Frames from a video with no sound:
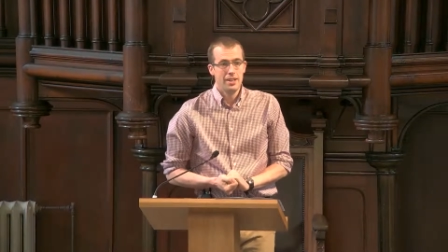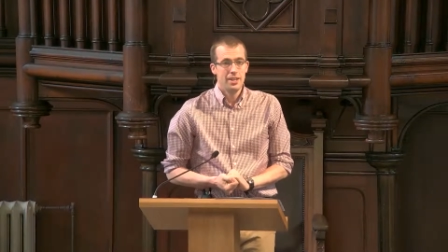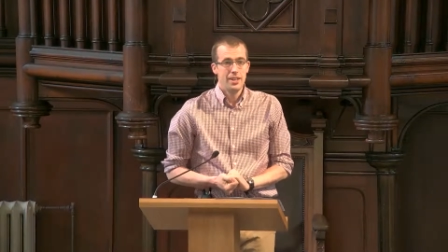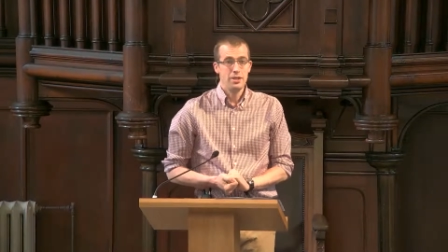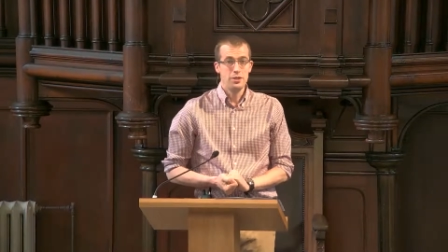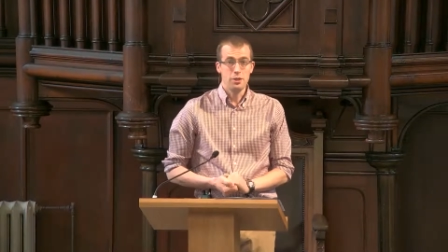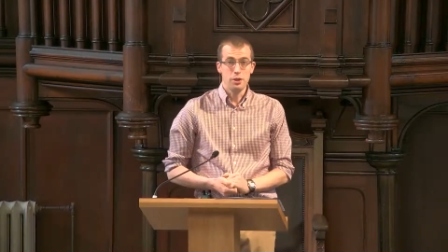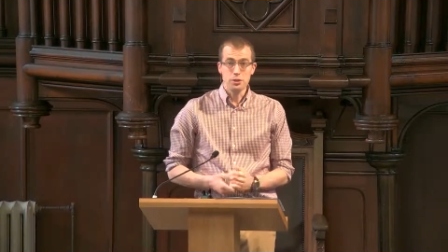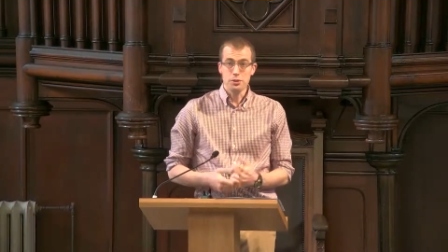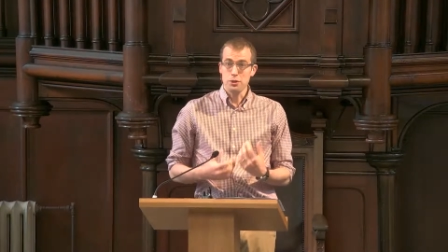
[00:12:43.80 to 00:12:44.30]

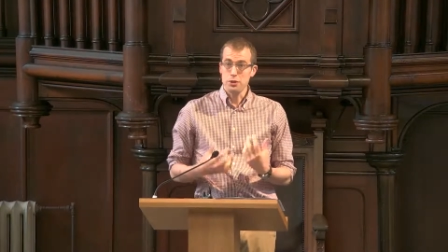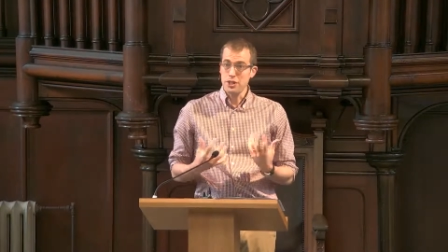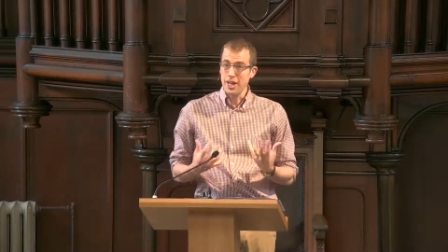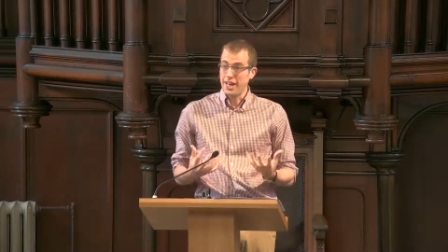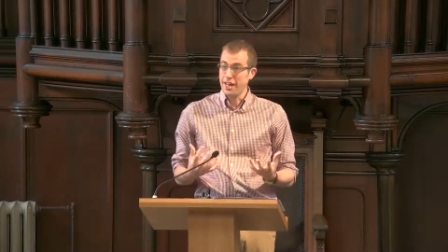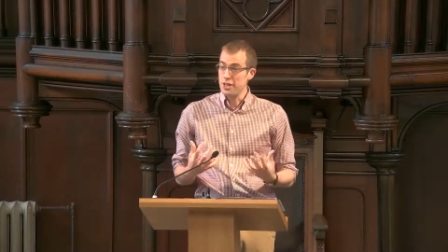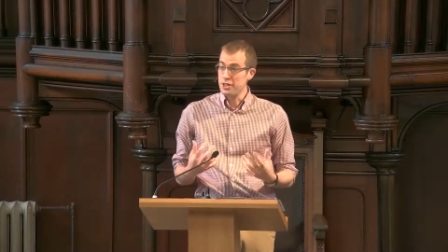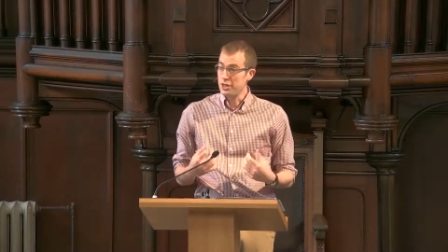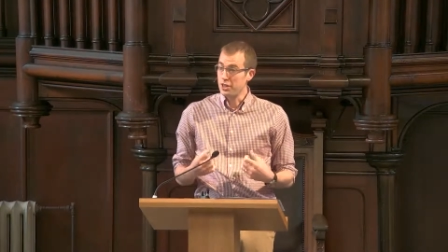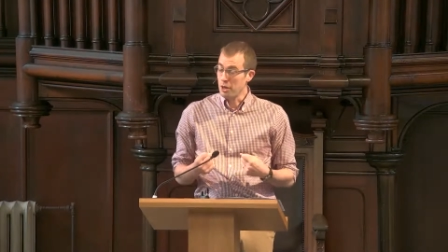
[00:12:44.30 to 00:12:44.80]
It's also
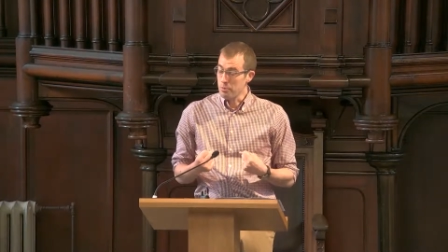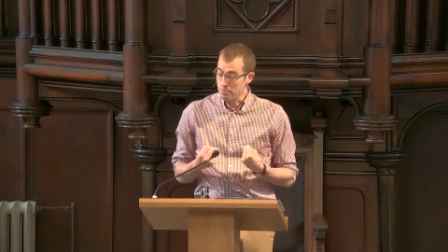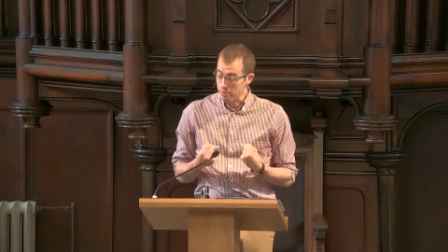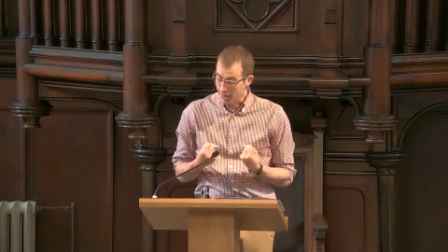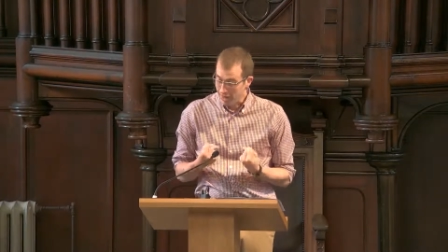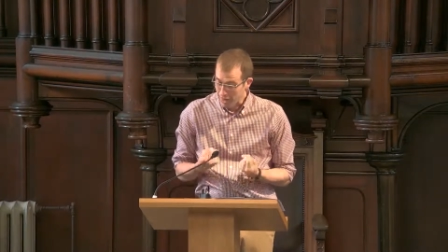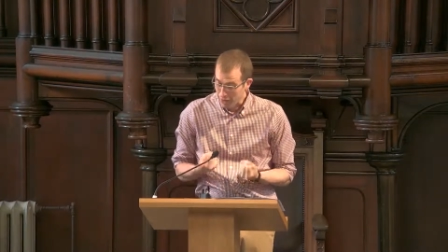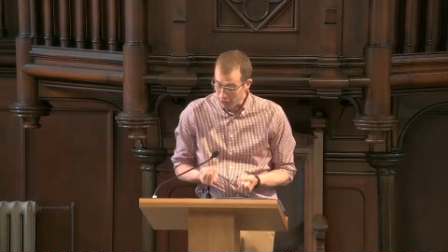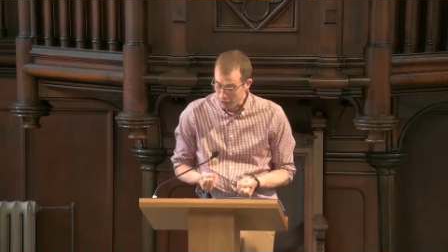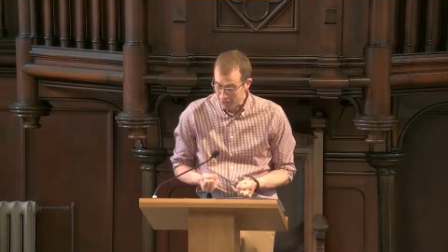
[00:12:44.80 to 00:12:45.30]
challenging our
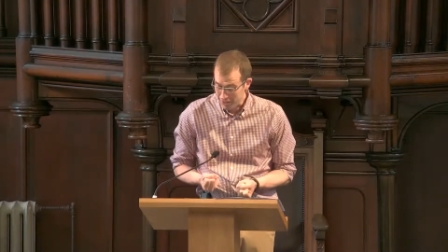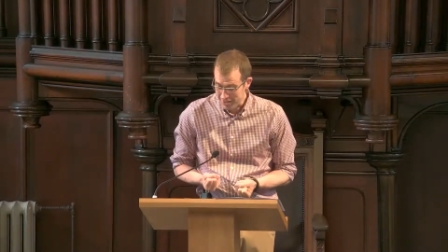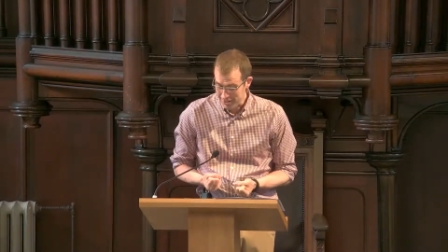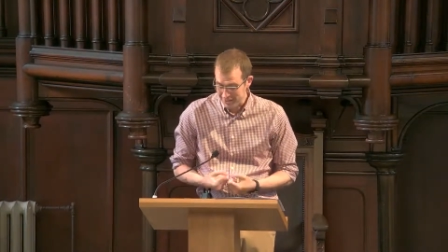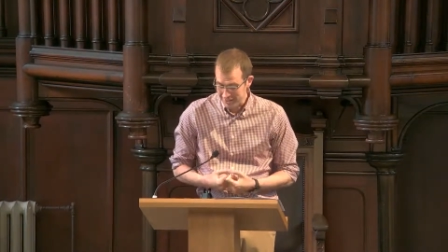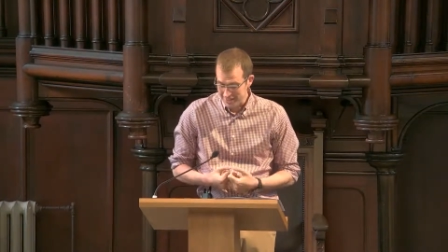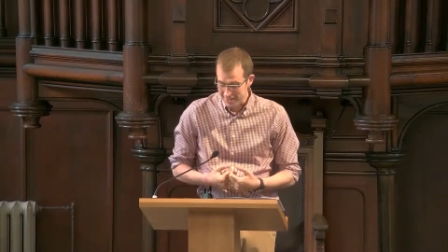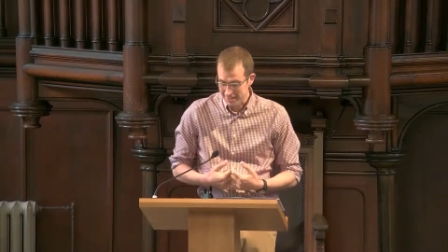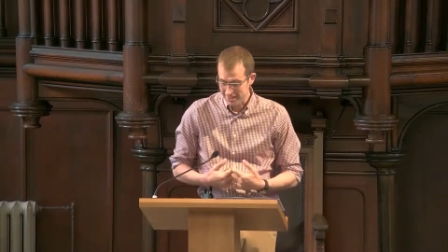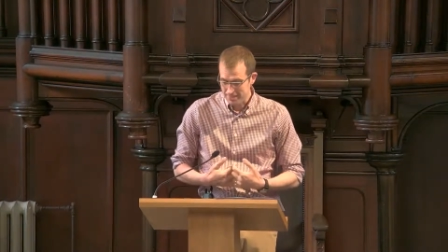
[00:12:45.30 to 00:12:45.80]

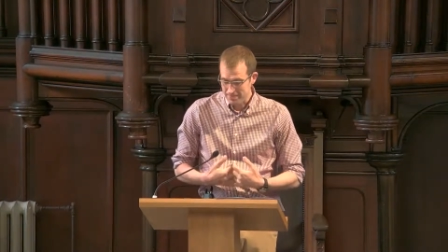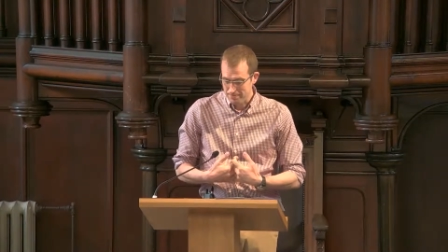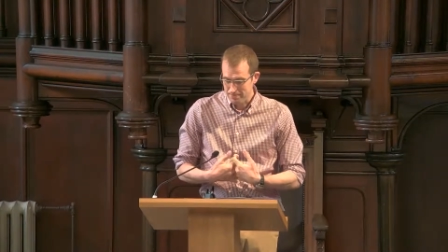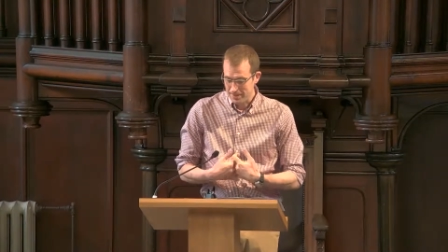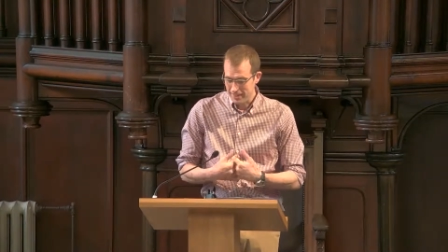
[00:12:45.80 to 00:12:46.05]
priorities.